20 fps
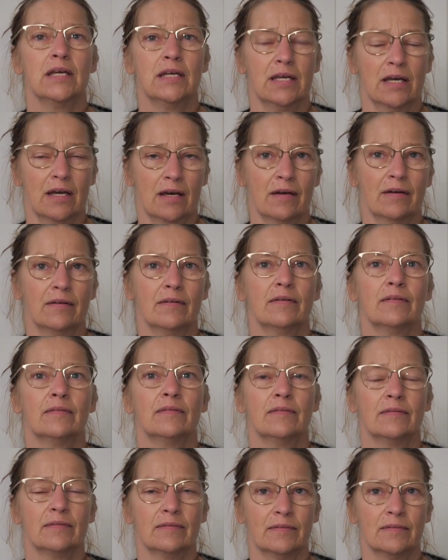Yeah.
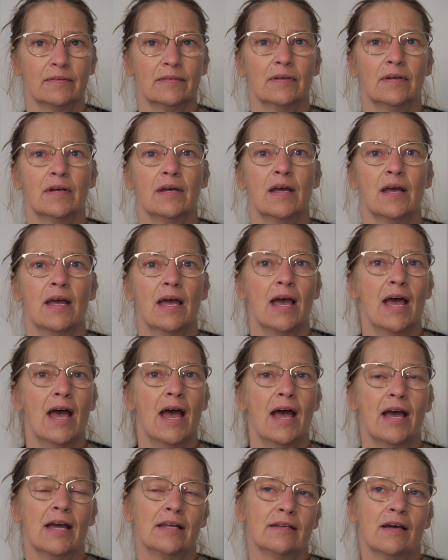
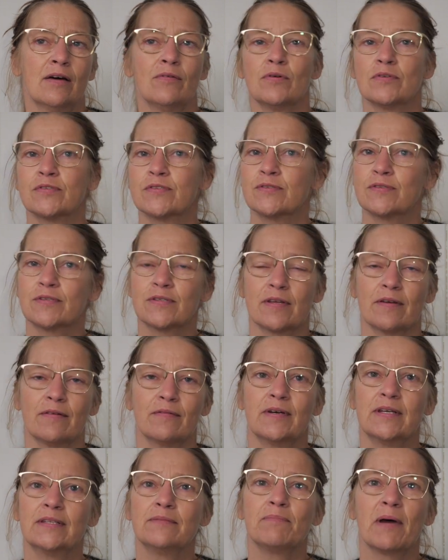And I was
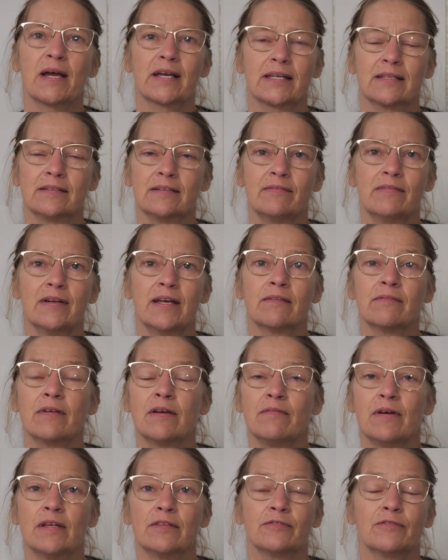with Back in the Ring. We
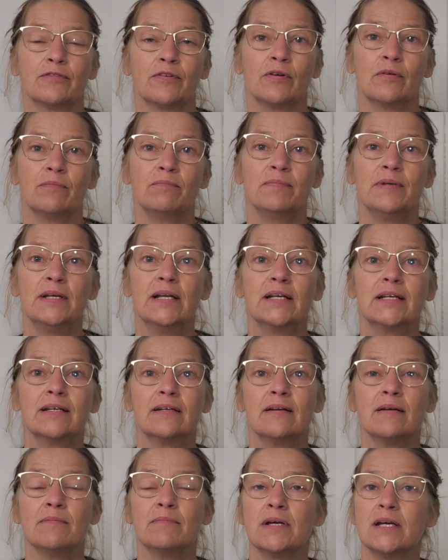went for
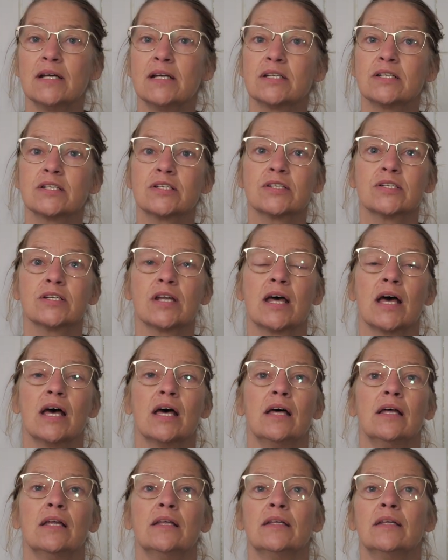pilgrimage,
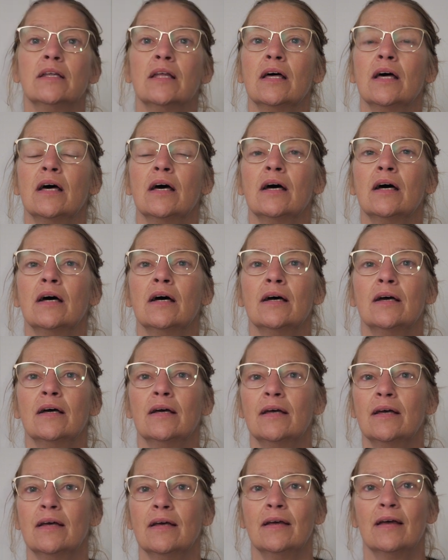and I
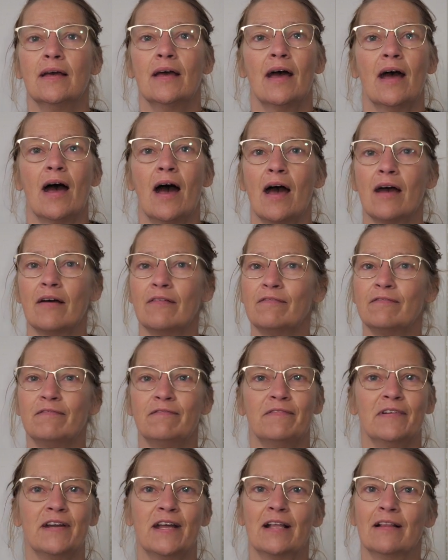
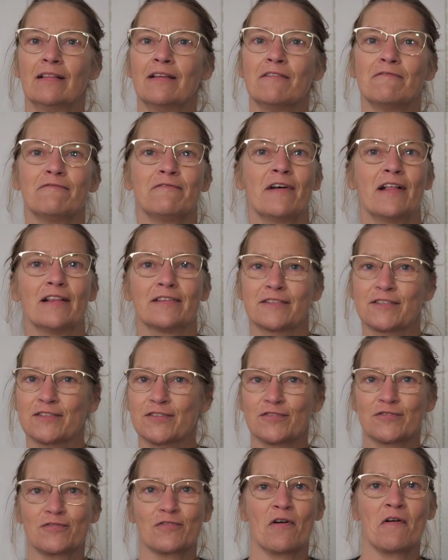really felt
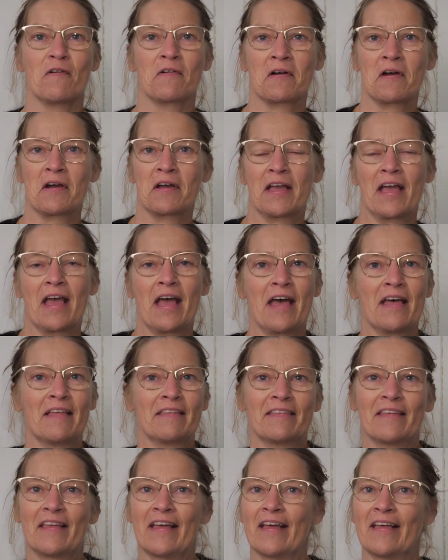strong
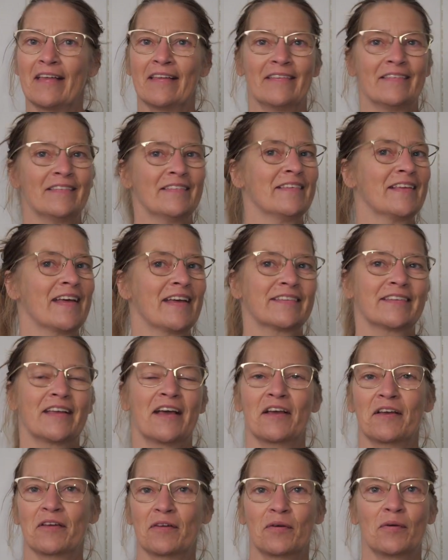again, and that
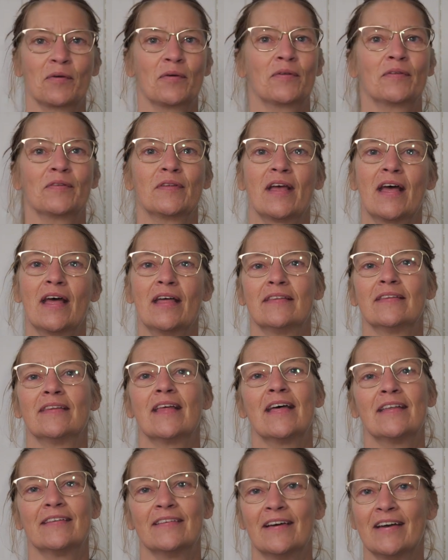I could. And
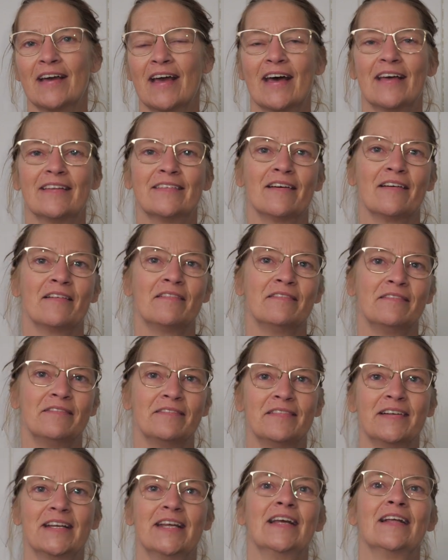then I had a
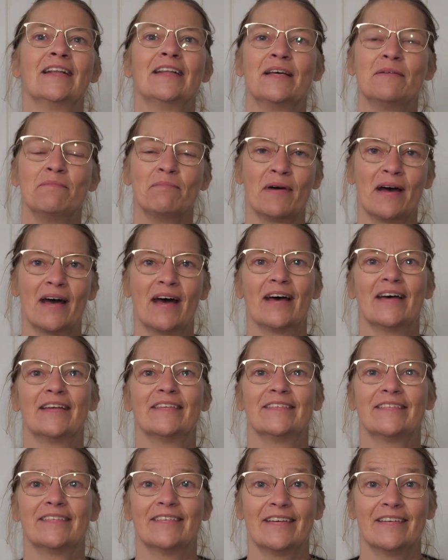really
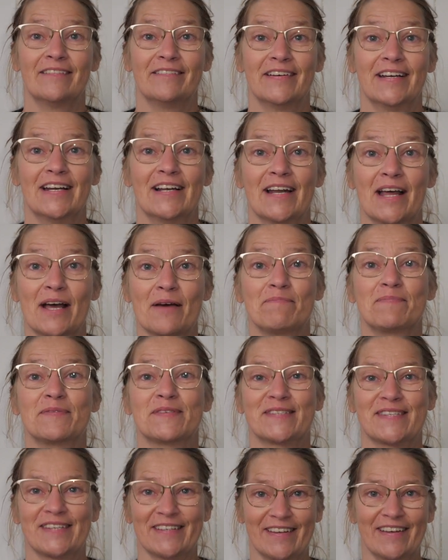bad
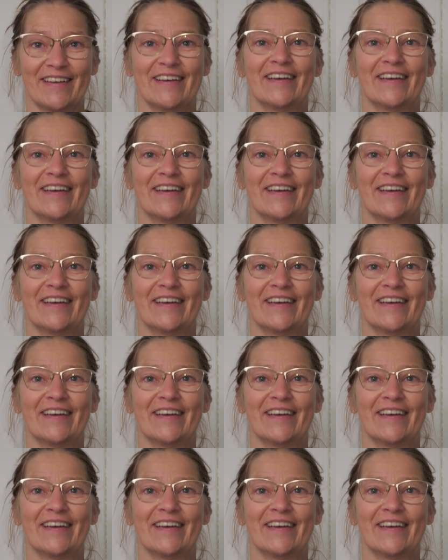relapse,